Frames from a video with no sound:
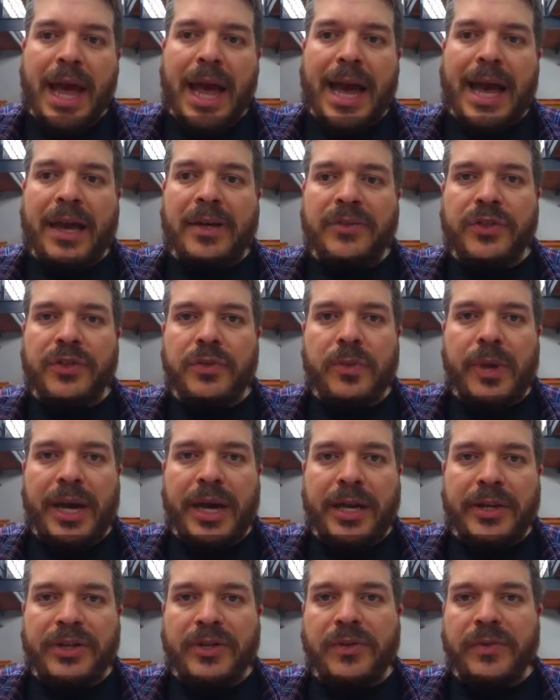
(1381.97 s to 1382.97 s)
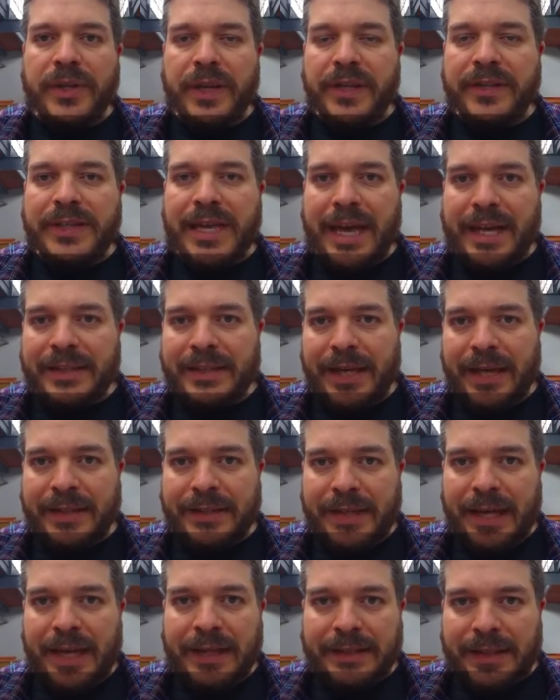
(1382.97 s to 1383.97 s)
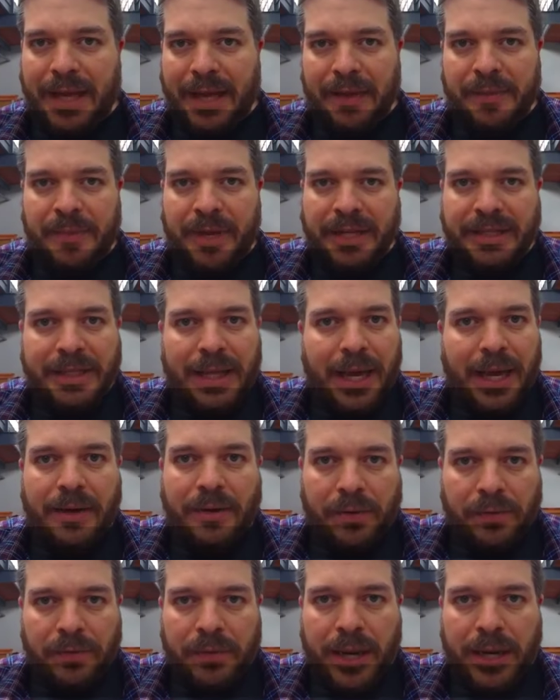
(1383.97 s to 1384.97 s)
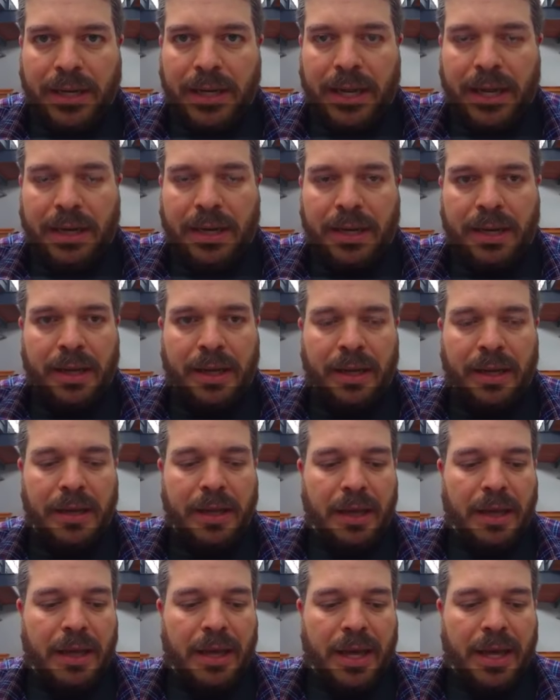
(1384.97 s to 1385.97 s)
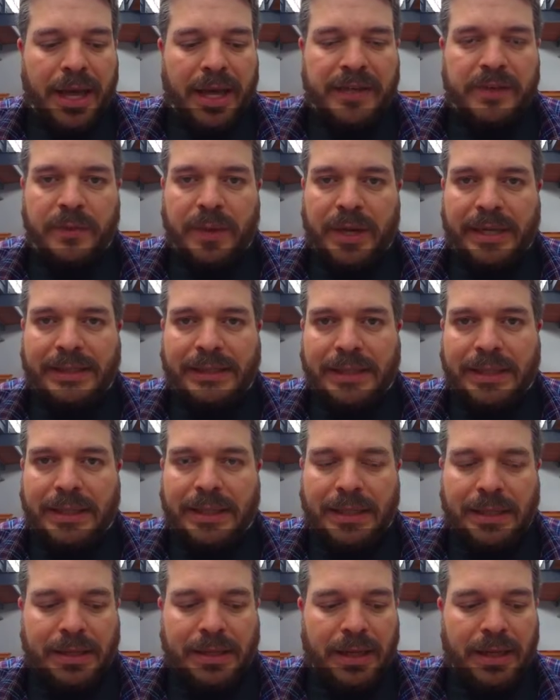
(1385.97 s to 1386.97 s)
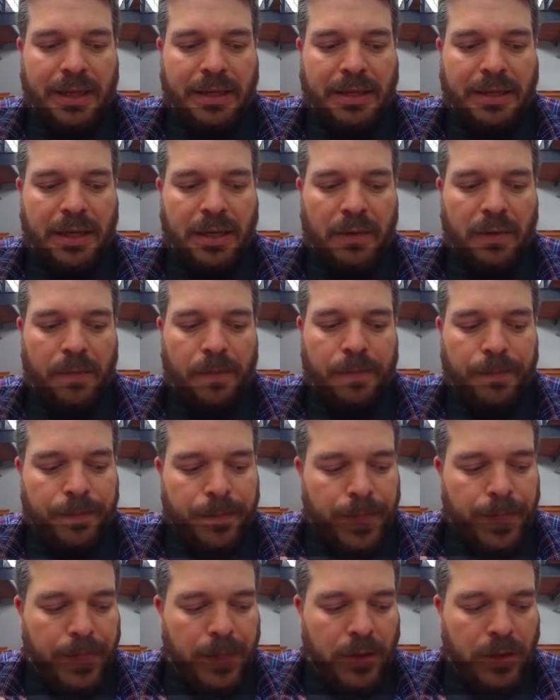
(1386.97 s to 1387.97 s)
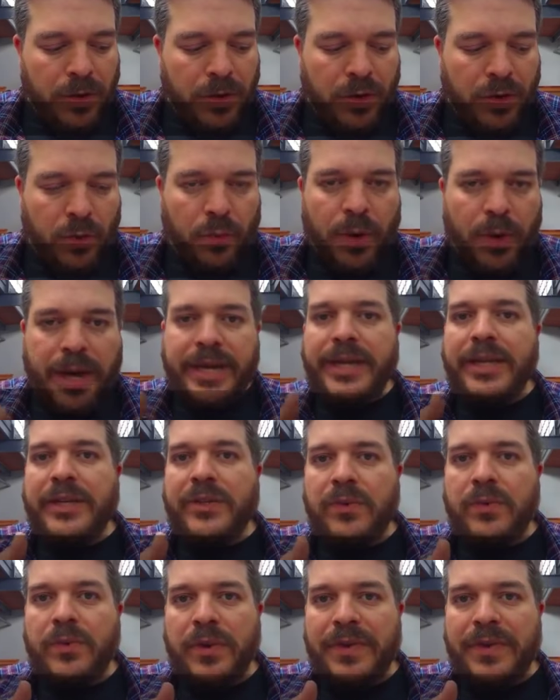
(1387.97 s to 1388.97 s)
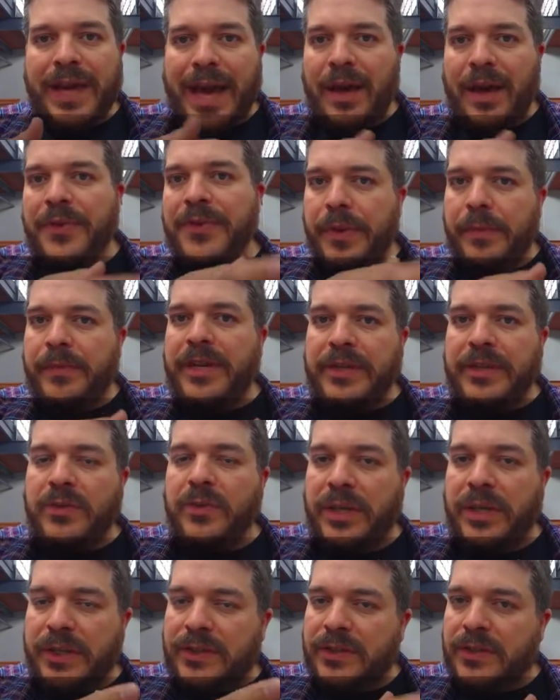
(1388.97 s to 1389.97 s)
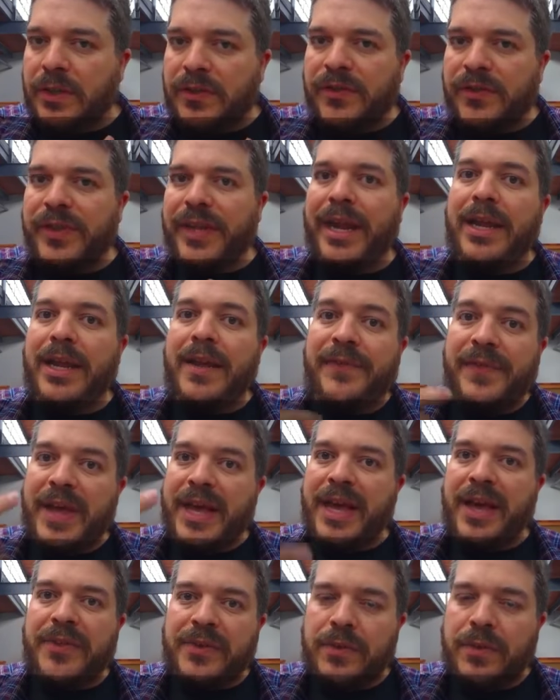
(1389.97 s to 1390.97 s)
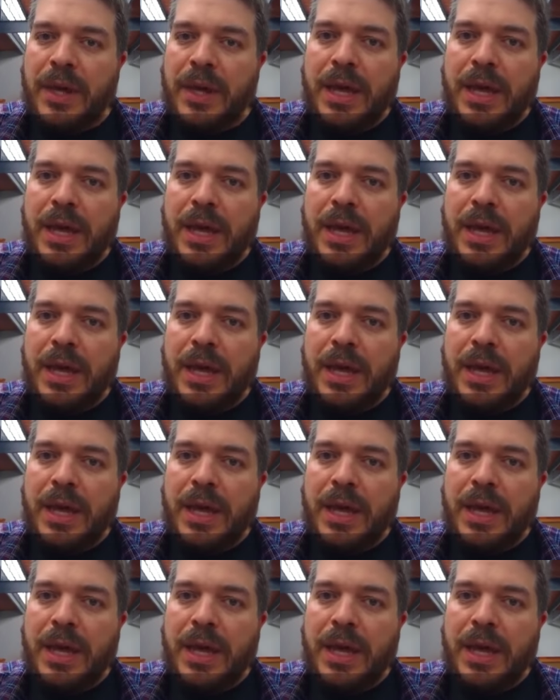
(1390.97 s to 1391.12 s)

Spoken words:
"How do I do this XXX as my title," right, and XYZ, and you're writing towards how somebody's going to search for that if they ask